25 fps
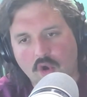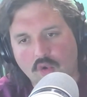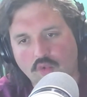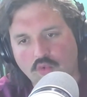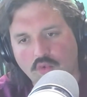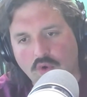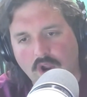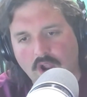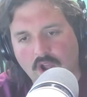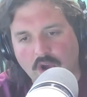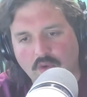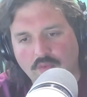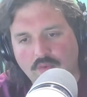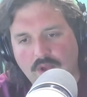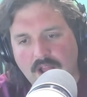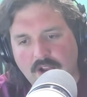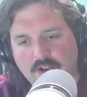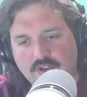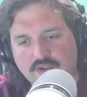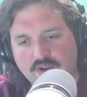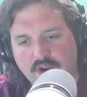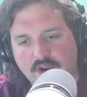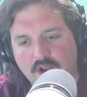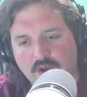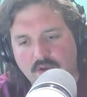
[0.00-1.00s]
Royal
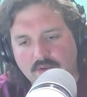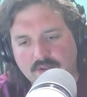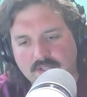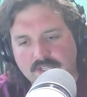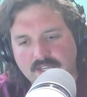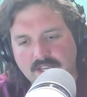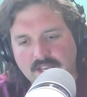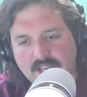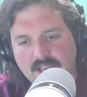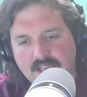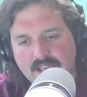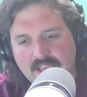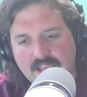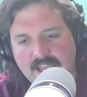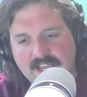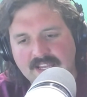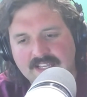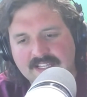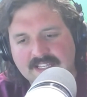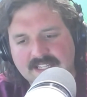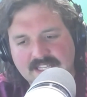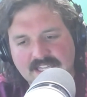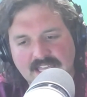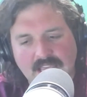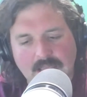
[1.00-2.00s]
Retros is
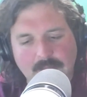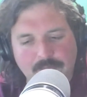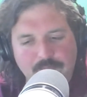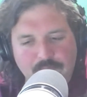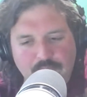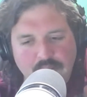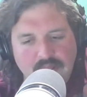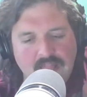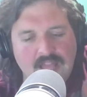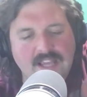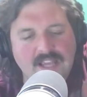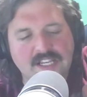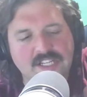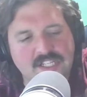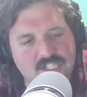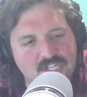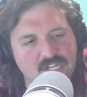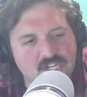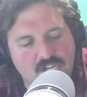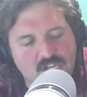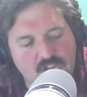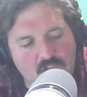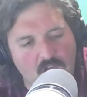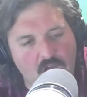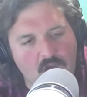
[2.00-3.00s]
the place
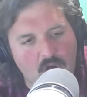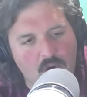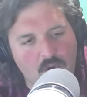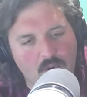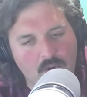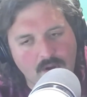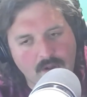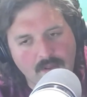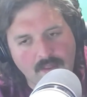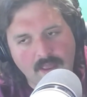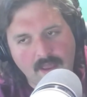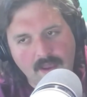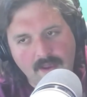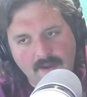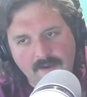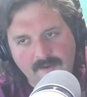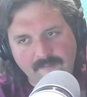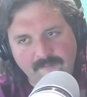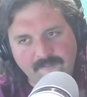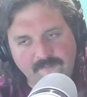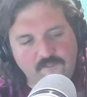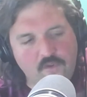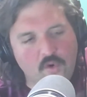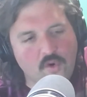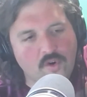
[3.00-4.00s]
to go
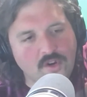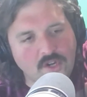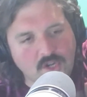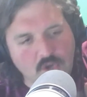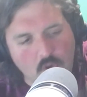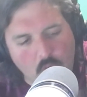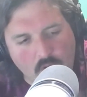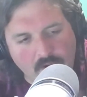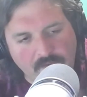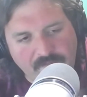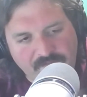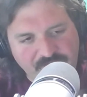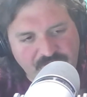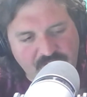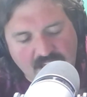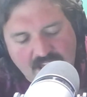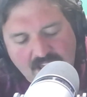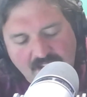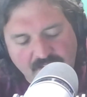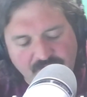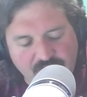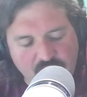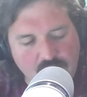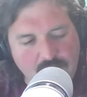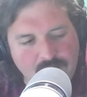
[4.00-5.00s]
for your
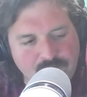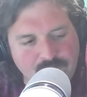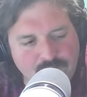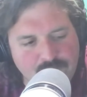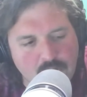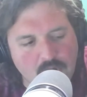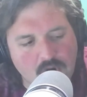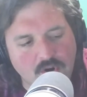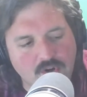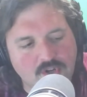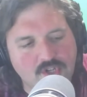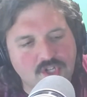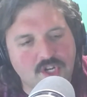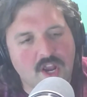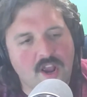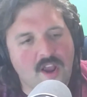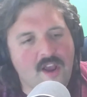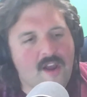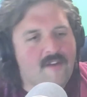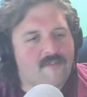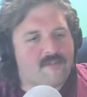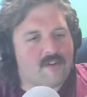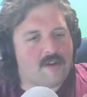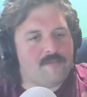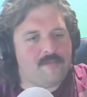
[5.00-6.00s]
favorite merch.
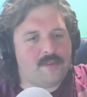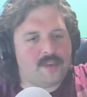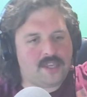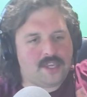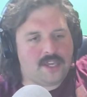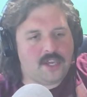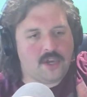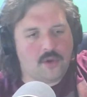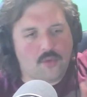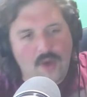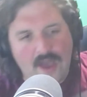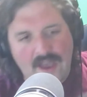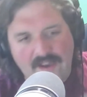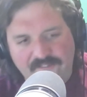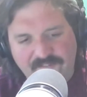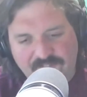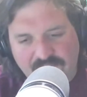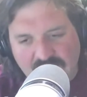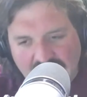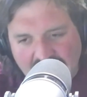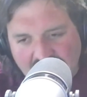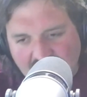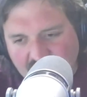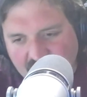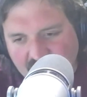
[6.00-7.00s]
From the
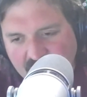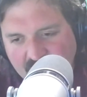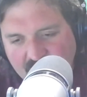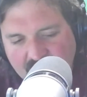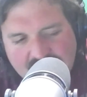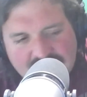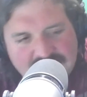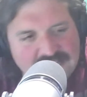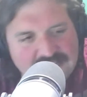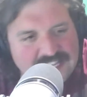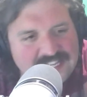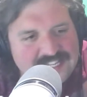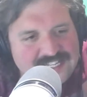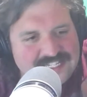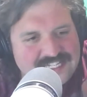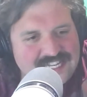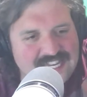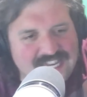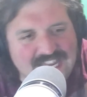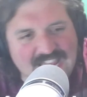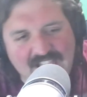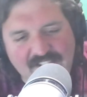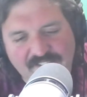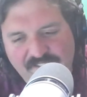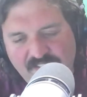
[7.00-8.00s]
UFL to the
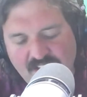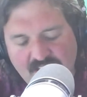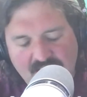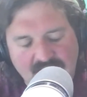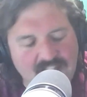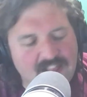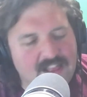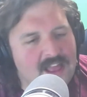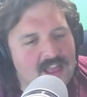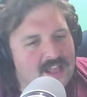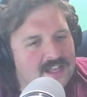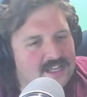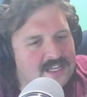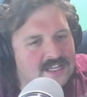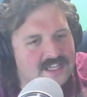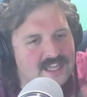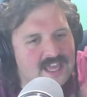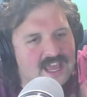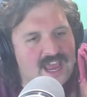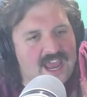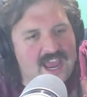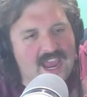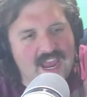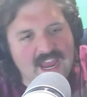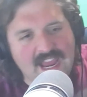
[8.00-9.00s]
CFL to
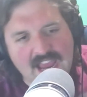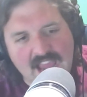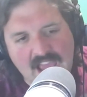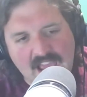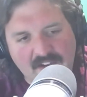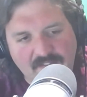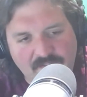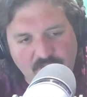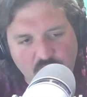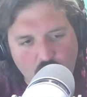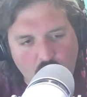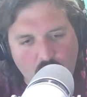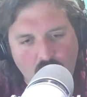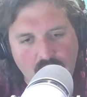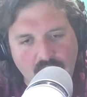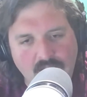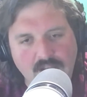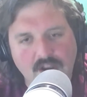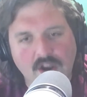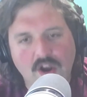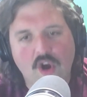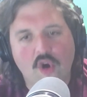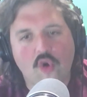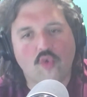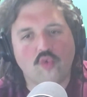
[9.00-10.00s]
the AM1,
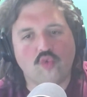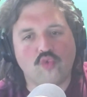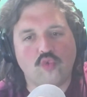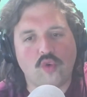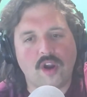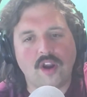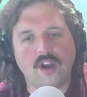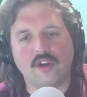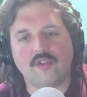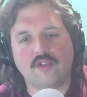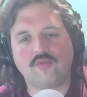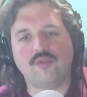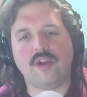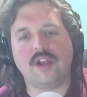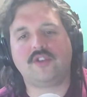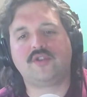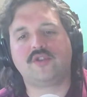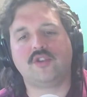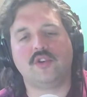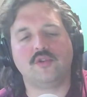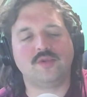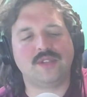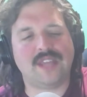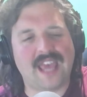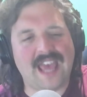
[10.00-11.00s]
Royal
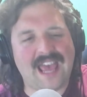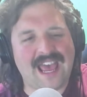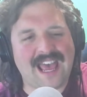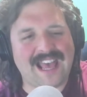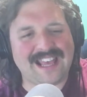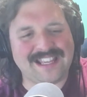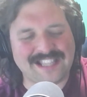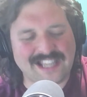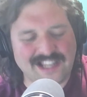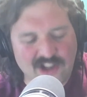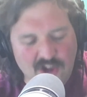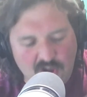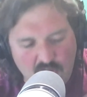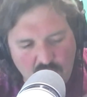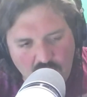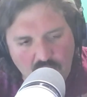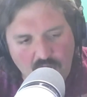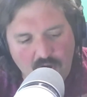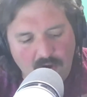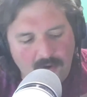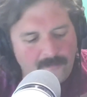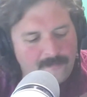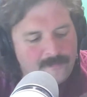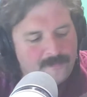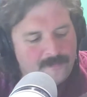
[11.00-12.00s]
Retros has it
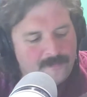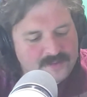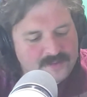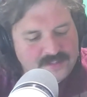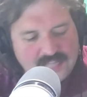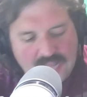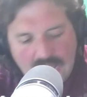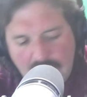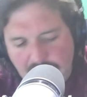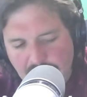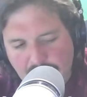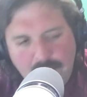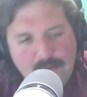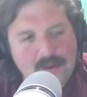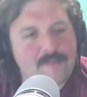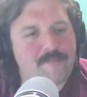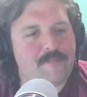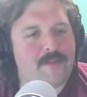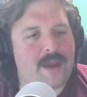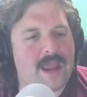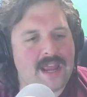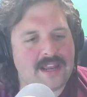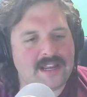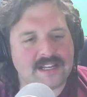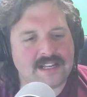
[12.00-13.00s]
all. Tampa Bay
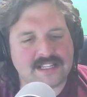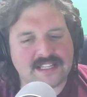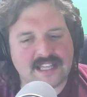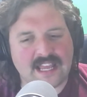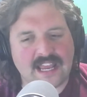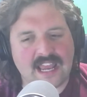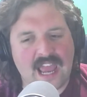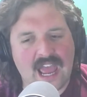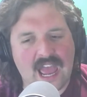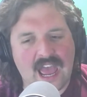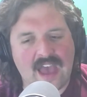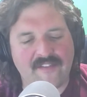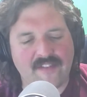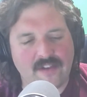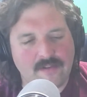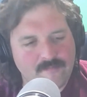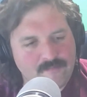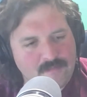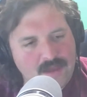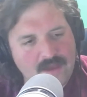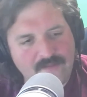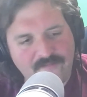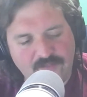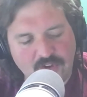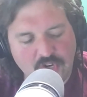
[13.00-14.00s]
Bandits, they have
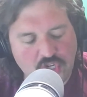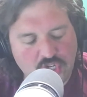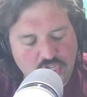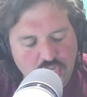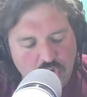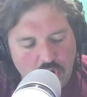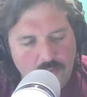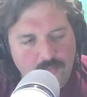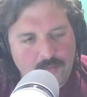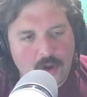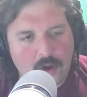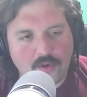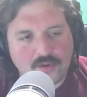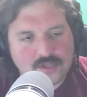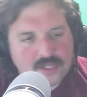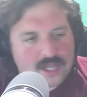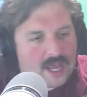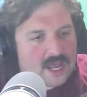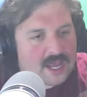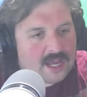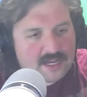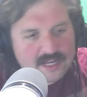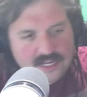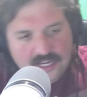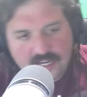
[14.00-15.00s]
it. Memphis Showboats,
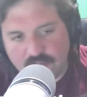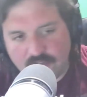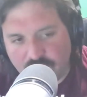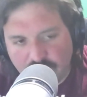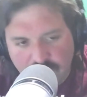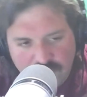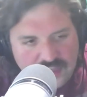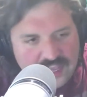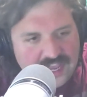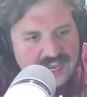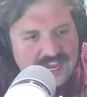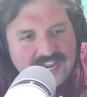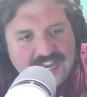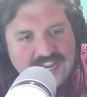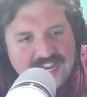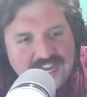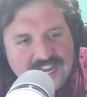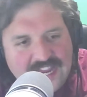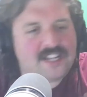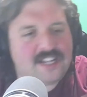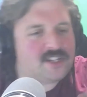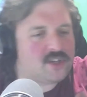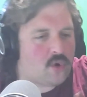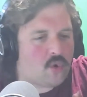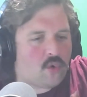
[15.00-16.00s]
either the
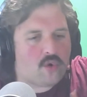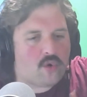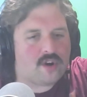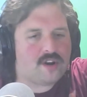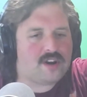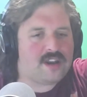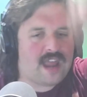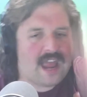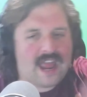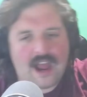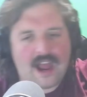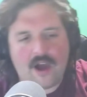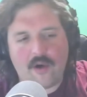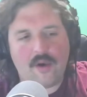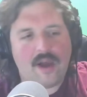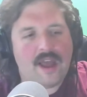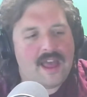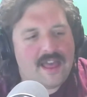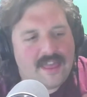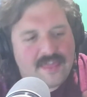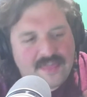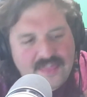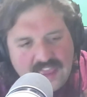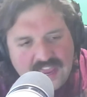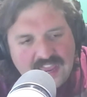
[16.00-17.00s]
80s or now,
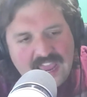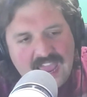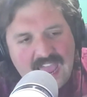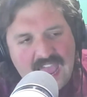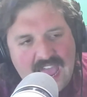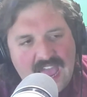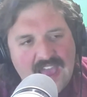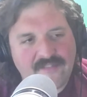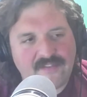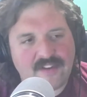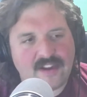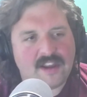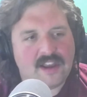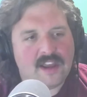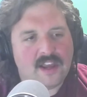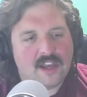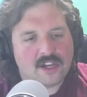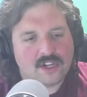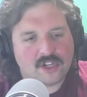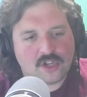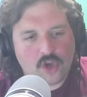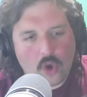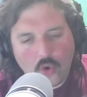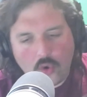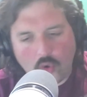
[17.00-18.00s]
they have it.
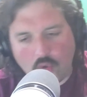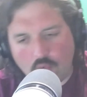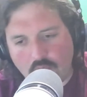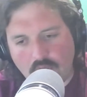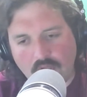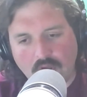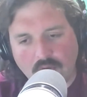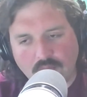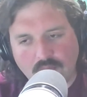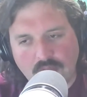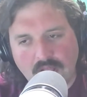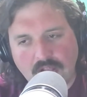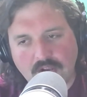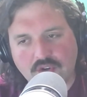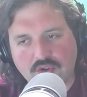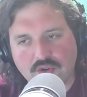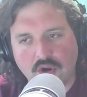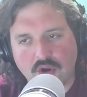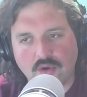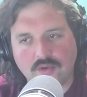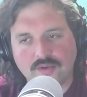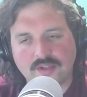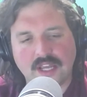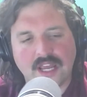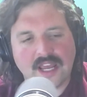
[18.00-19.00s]
Go to Royal
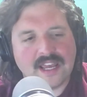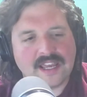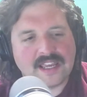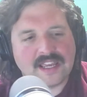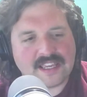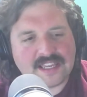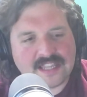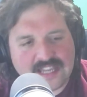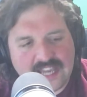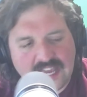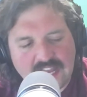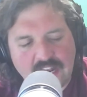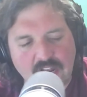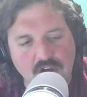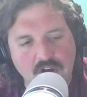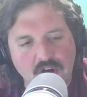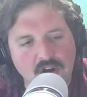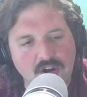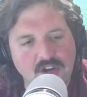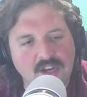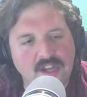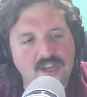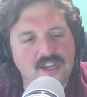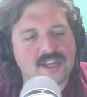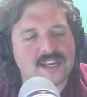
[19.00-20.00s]
Retros, get a
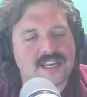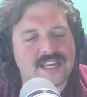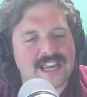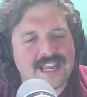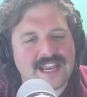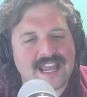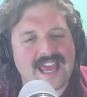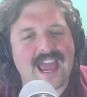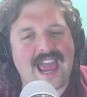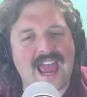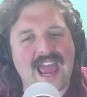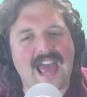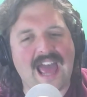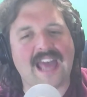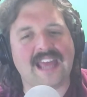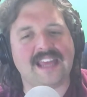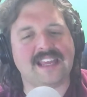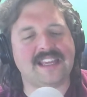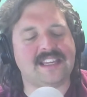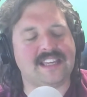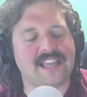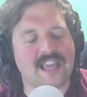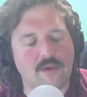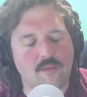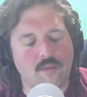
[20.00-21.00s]
hoodie, get a hat,
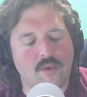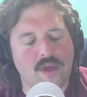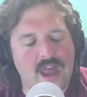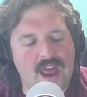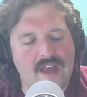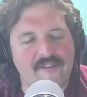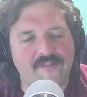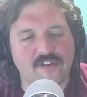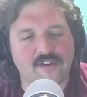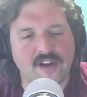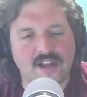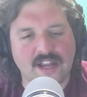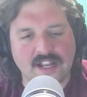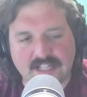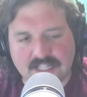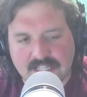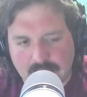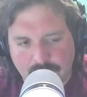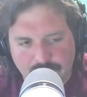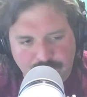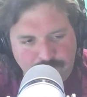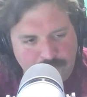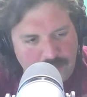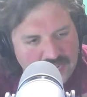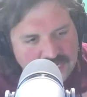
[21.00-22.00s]
get whatever. It's
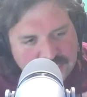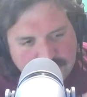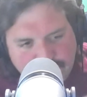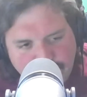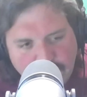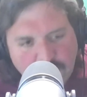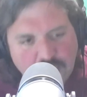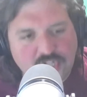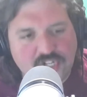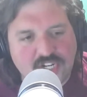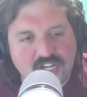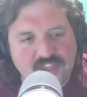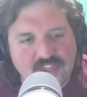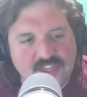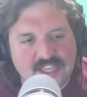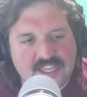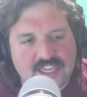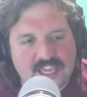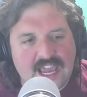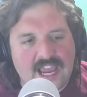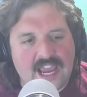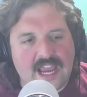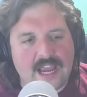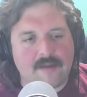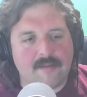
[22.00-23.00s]
the best merch in the
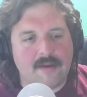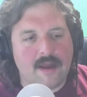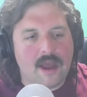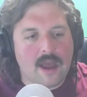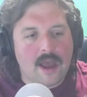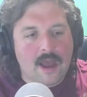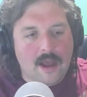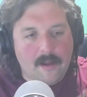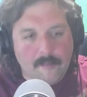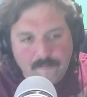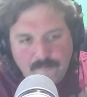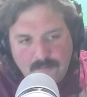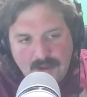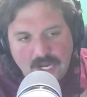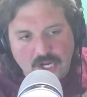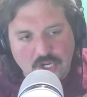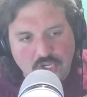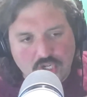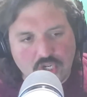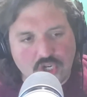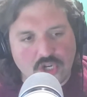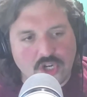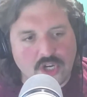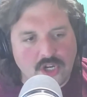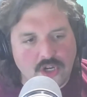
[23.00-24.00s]
game. Make
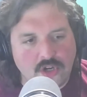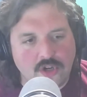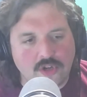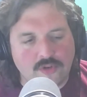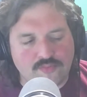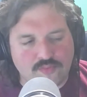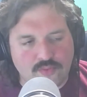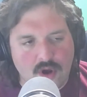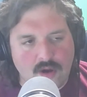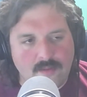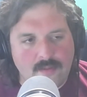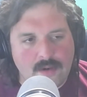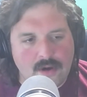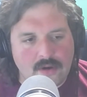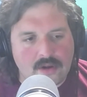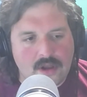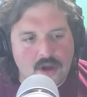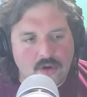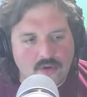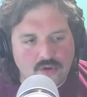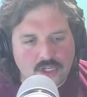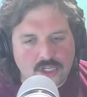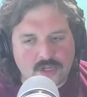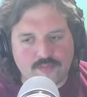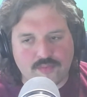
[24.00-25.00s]
sure you use promo
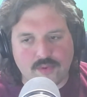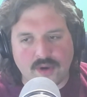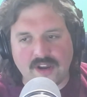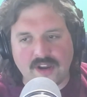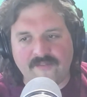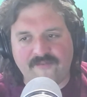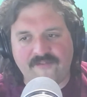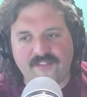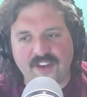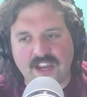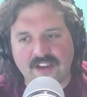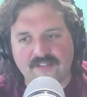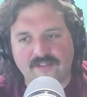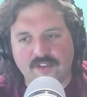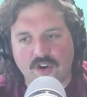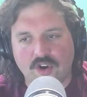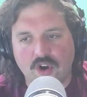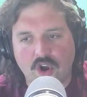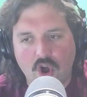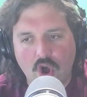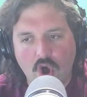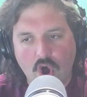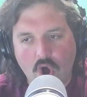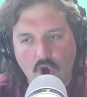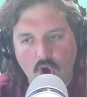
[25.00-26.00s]
code SPRINGFEVER,
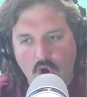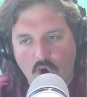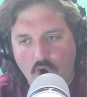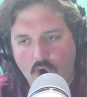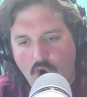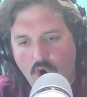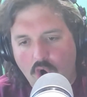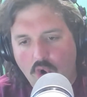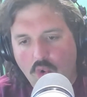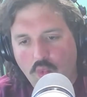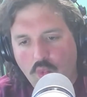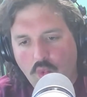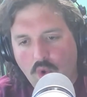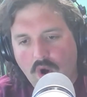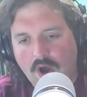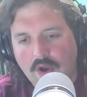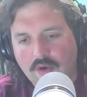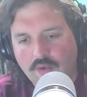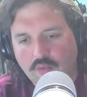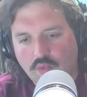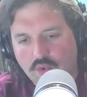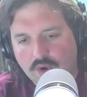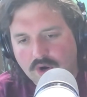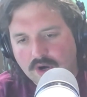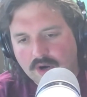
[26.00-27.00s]
all
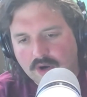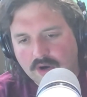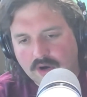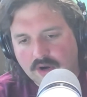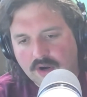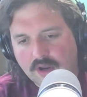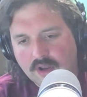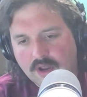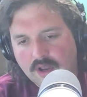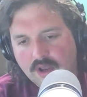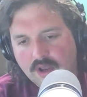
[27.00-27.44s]
one word,